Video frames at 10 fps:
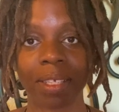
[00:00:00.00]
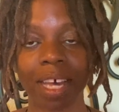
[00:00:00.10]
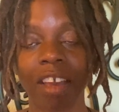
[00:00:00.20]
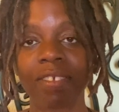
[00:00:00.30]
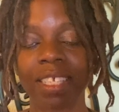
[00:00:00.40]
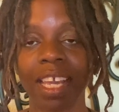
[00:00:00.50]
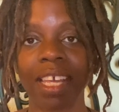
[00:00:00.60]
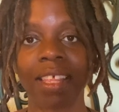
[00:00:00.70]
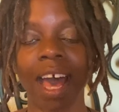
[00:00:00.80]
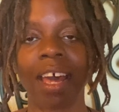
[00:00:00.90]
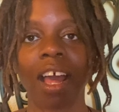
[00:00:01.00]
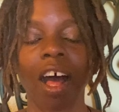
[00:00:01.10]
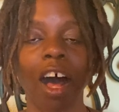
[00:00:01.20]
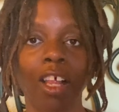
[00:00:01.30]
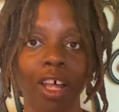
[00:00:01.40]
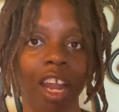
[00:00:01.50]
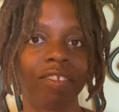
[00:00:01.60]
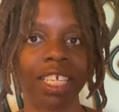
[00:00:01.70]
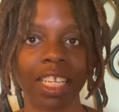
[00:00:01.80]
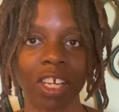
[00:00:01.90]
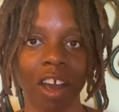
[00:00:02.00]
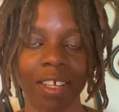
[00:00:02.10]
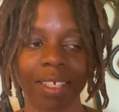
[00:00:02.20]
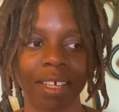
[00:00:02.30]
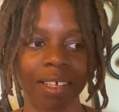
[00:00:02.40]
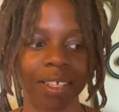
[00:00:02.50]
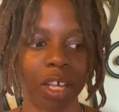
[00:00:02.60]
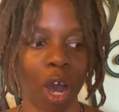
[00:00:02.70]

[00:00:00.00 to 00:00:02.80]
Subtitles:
I have seen that a lot of detoxes